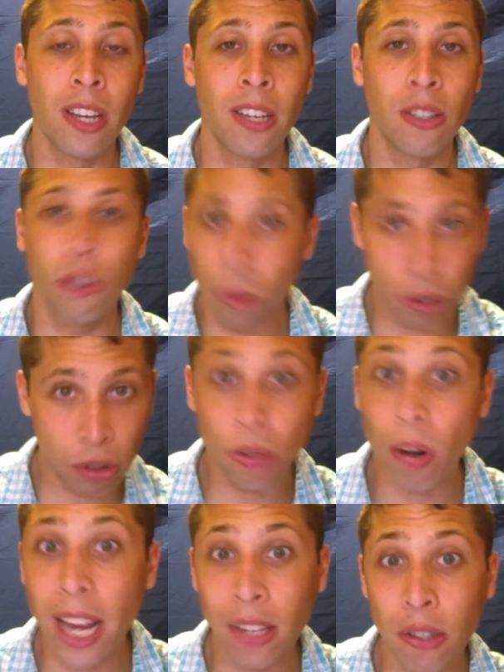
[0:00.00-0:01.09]
so don't
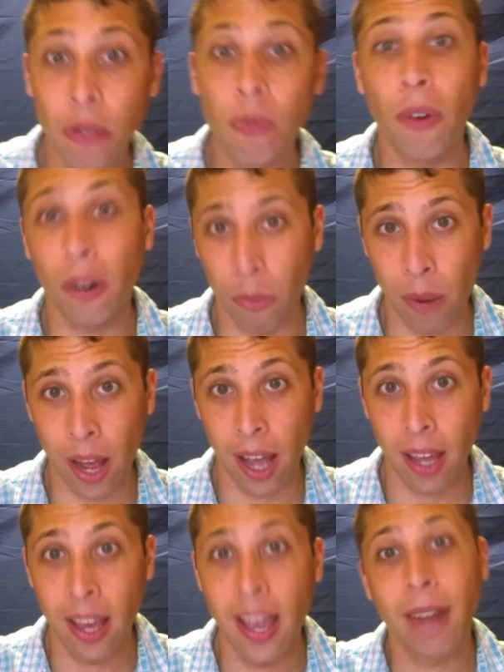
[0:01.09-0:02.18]
stray too far away.
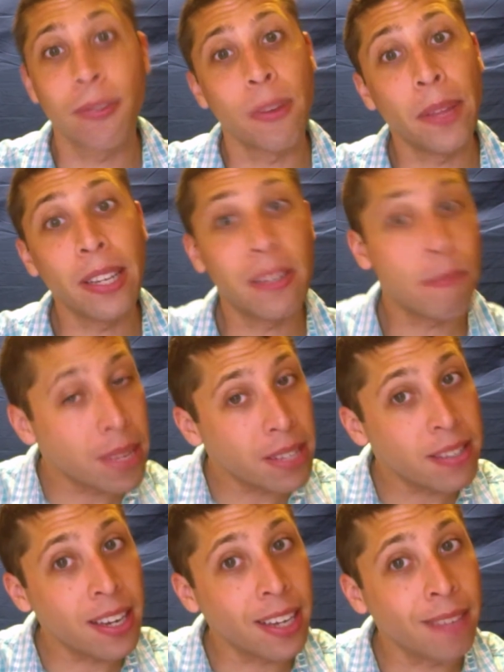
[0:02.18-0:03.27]
And if something is
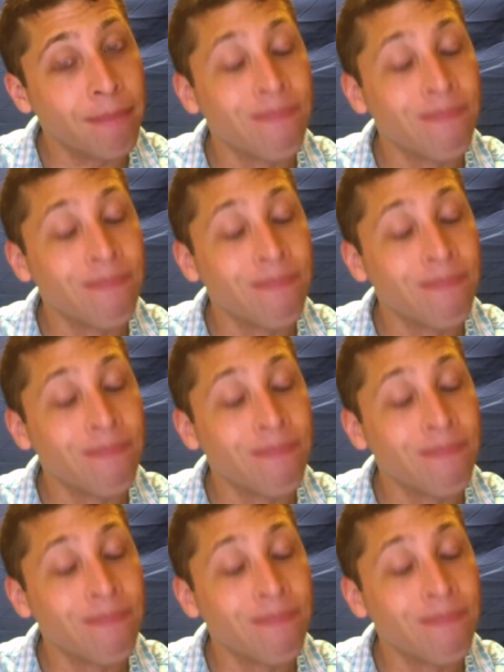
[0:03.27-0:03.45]
missing,